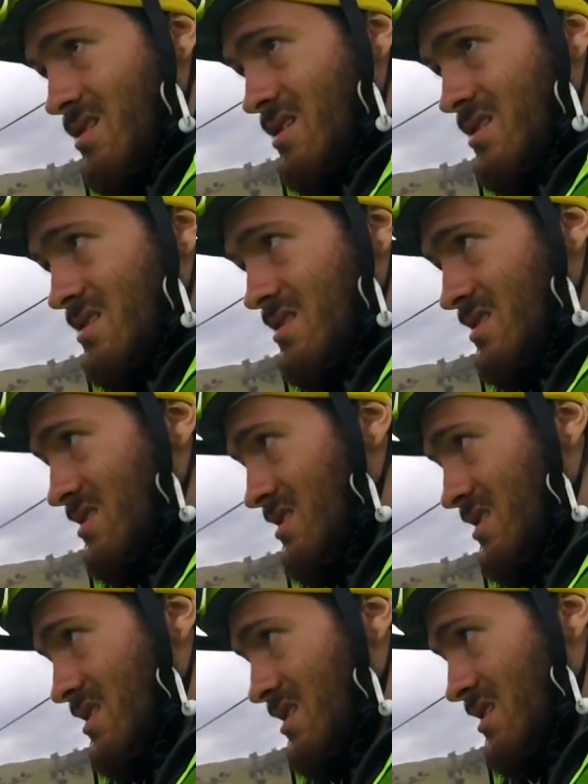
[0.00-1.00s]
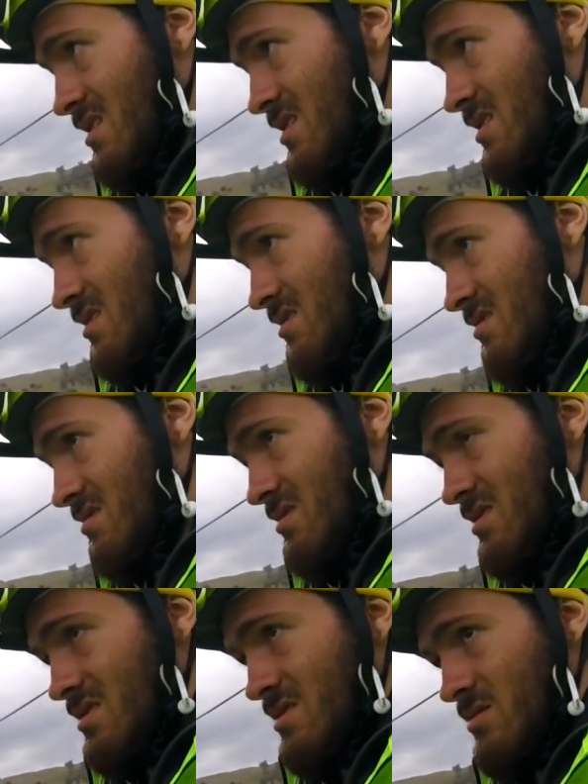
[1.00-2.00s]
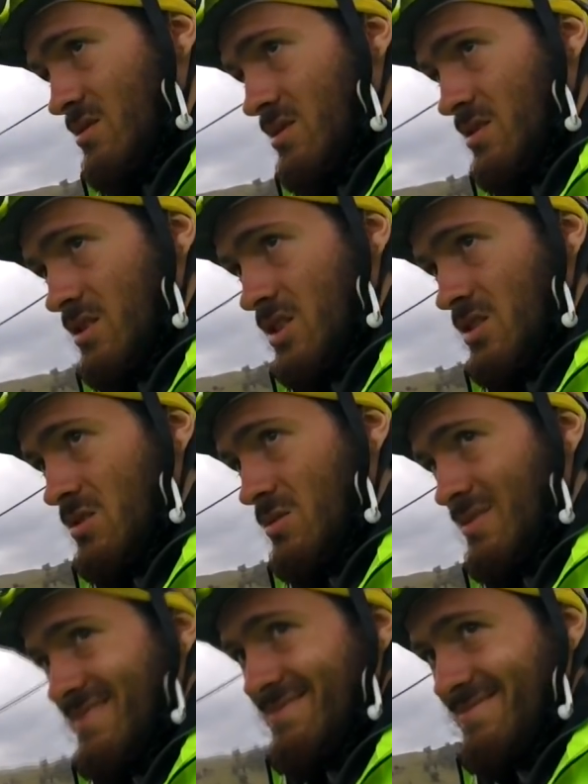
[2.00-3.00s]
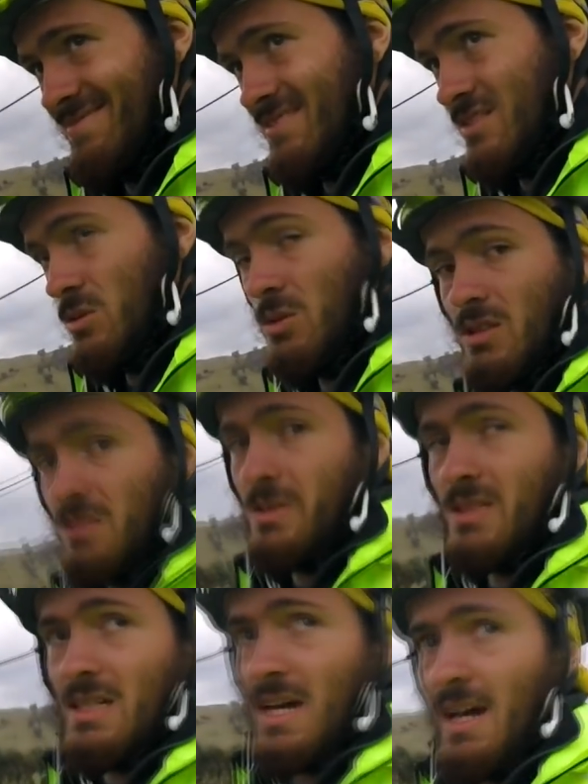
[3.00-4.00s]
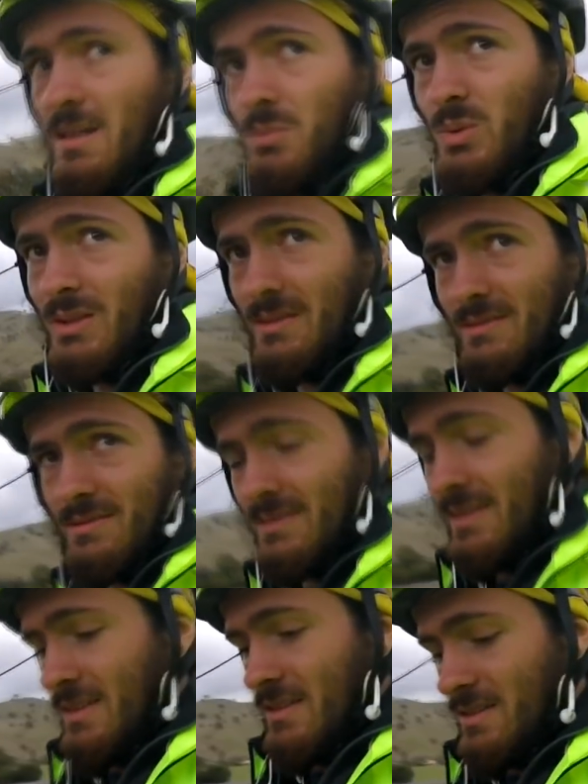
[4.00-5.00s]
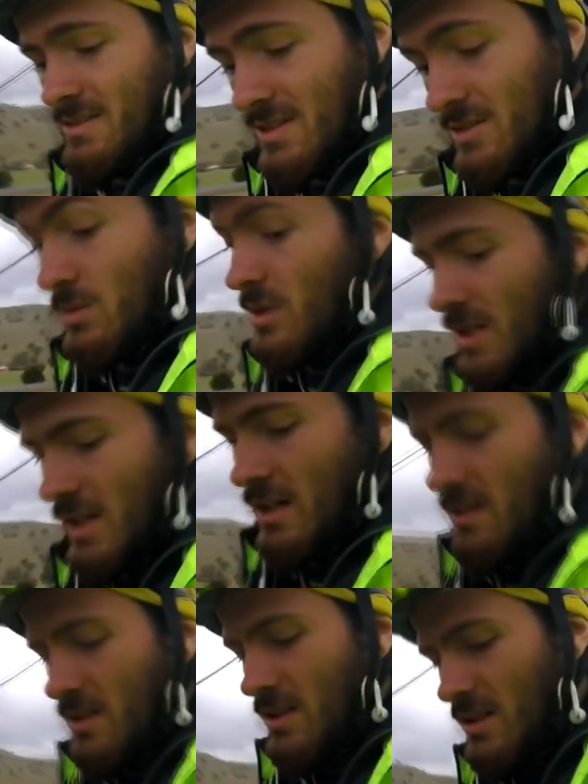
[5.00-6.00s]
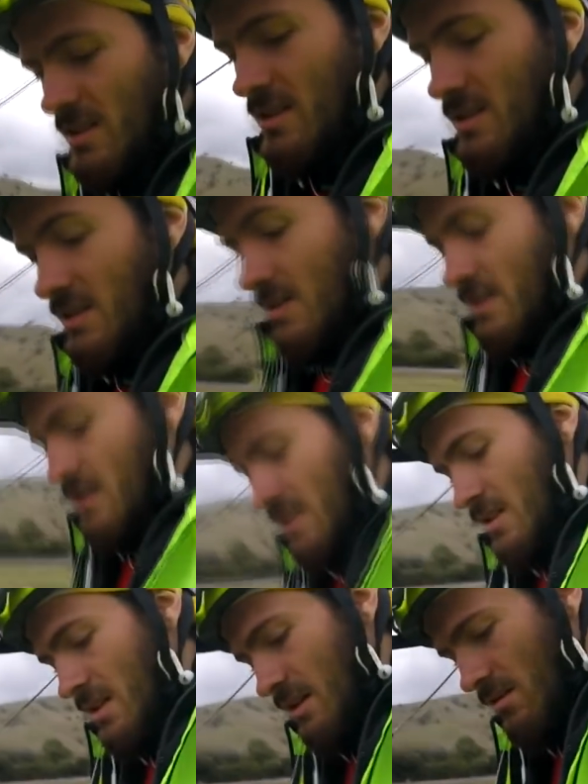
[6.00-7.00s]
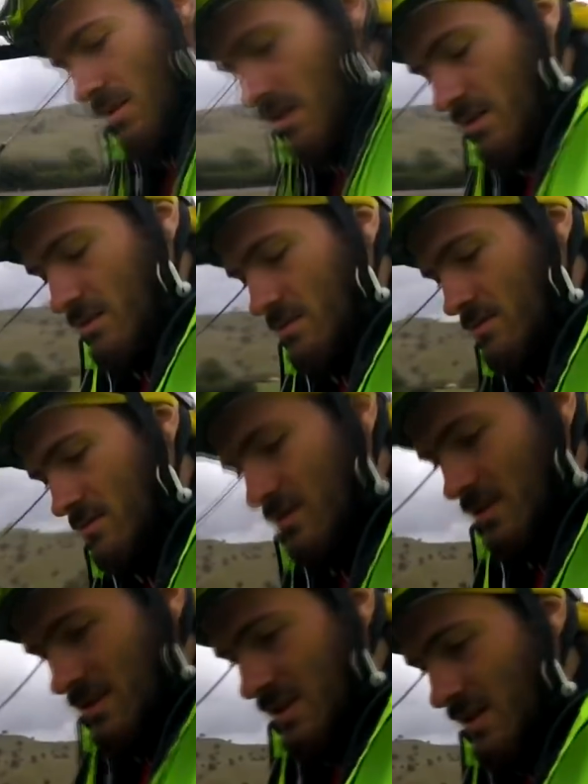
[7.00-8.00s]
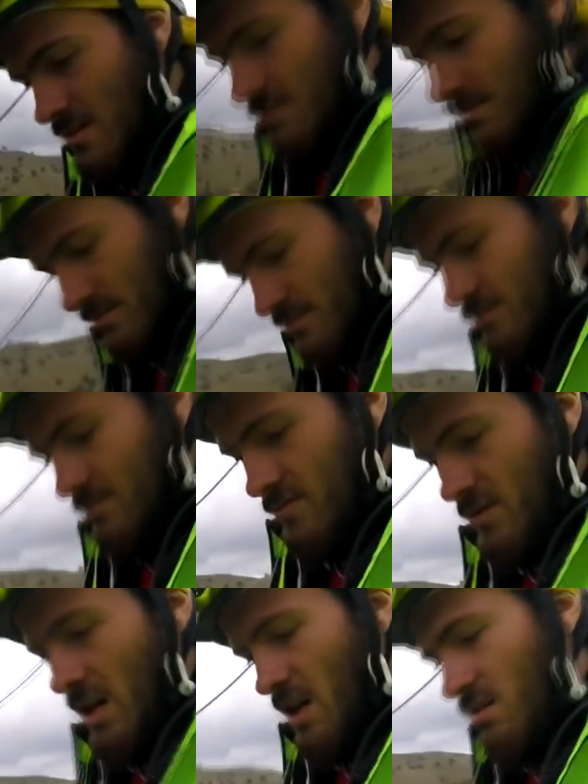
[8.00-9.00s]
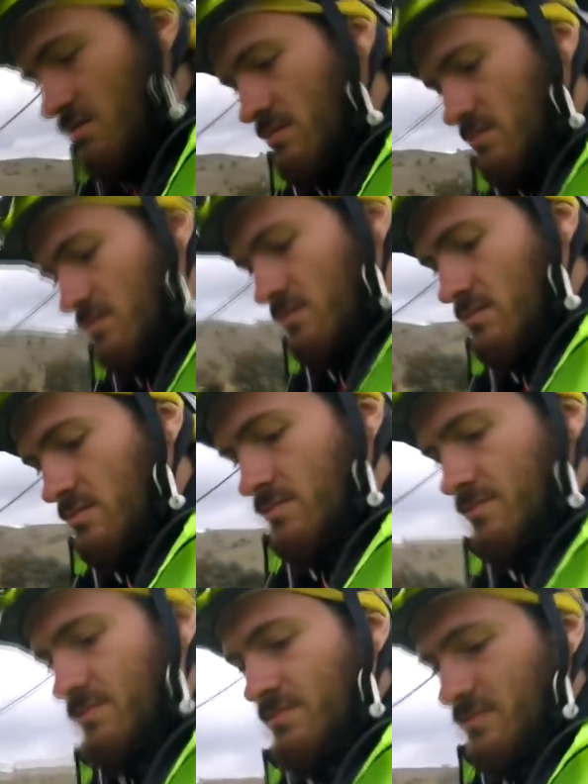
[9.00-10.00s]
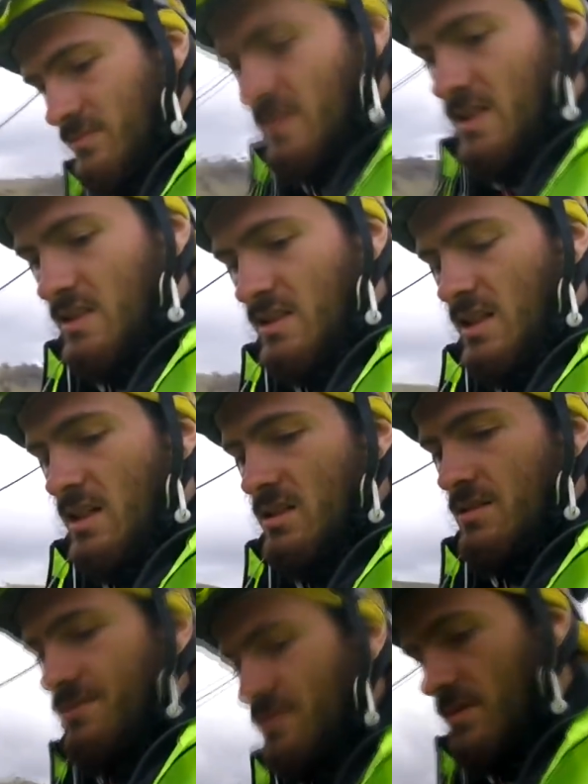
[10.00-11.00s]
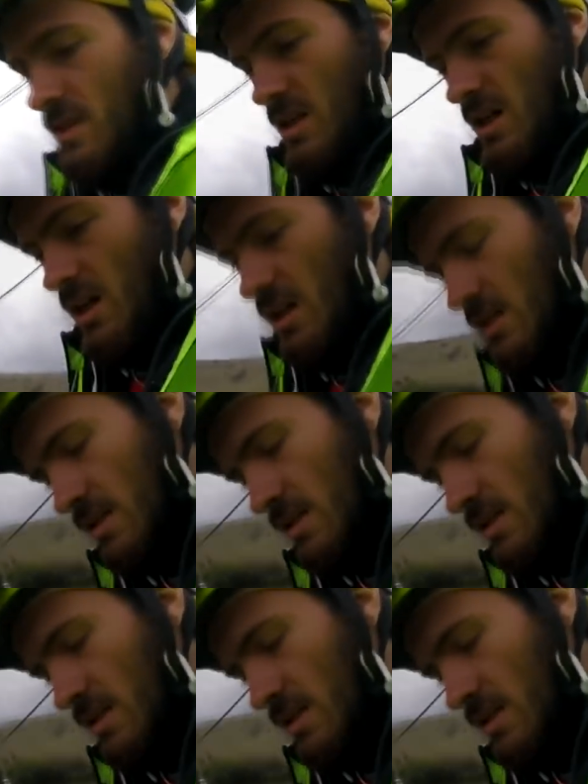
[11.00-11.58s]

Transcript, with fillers: Because uh, I don't know what to do. I was talking to my dad, but then the signal cut out. Anyway, that's it for now. That's the end of today.